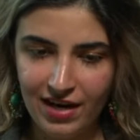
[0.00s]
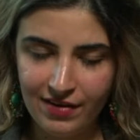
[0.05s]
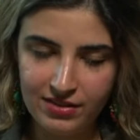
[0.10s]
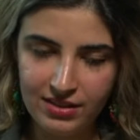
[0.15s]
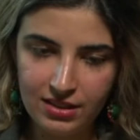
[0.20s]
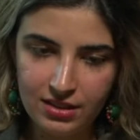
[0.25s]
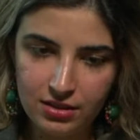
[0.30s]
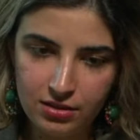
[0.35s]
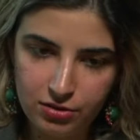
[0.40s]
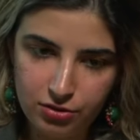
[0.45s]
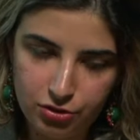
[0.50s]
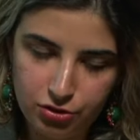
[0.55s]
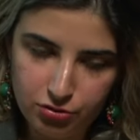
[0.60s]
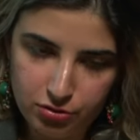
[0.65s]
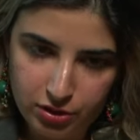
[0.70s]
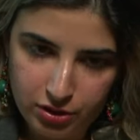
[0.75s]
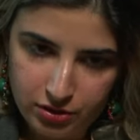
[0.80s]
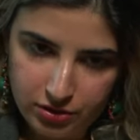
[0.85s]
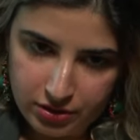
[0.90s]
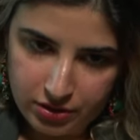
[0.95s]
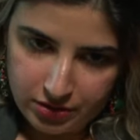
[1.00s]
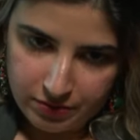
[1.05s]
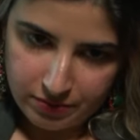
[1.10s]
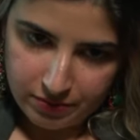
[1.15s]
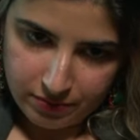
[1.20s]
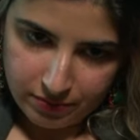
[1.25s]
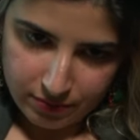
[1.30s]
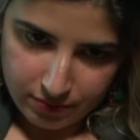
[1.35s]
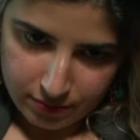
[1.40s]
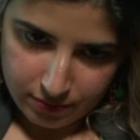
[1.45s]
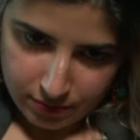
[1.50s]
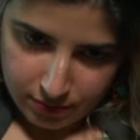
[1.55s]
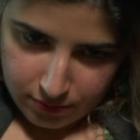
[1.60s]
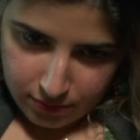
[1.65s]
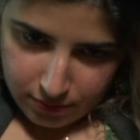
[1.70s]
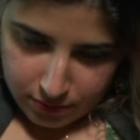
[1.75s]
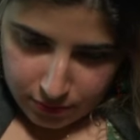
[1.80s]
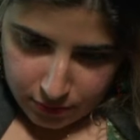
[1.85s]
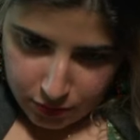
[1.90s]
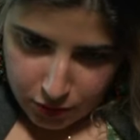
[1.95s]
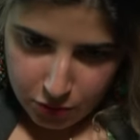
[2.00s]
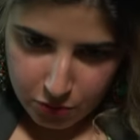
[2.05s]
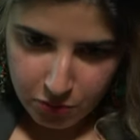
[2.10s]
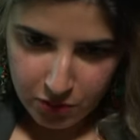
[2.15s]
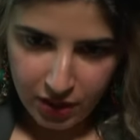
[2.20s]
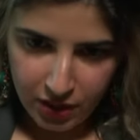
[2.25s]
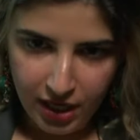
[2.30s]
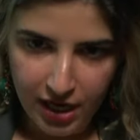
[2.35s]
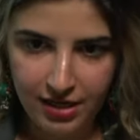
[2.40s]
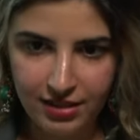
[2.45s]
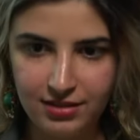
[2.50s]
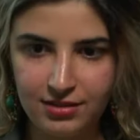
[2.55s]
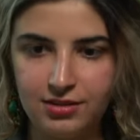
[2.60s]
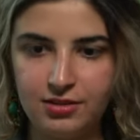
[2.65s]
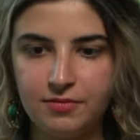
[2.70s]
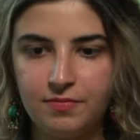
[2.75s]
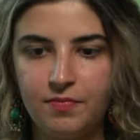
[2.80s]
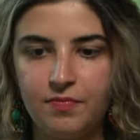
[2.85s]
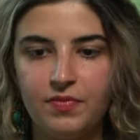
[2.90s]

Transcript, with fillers: is a little too early, to be honest.